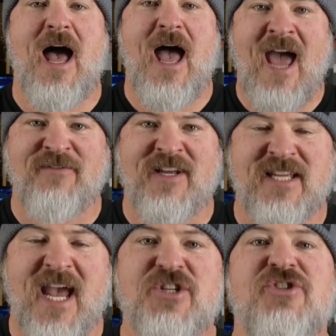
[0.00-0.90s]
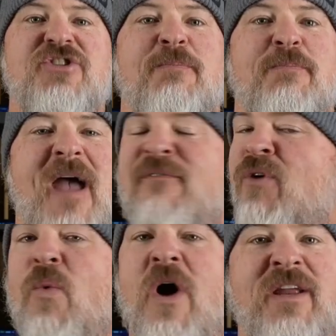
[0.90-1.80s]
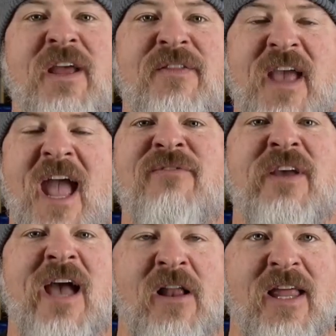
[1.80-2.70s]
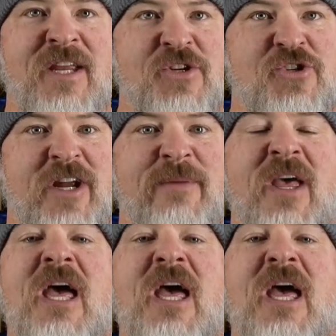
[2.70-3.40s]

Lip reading: advantageous to everyone in the AVL industry.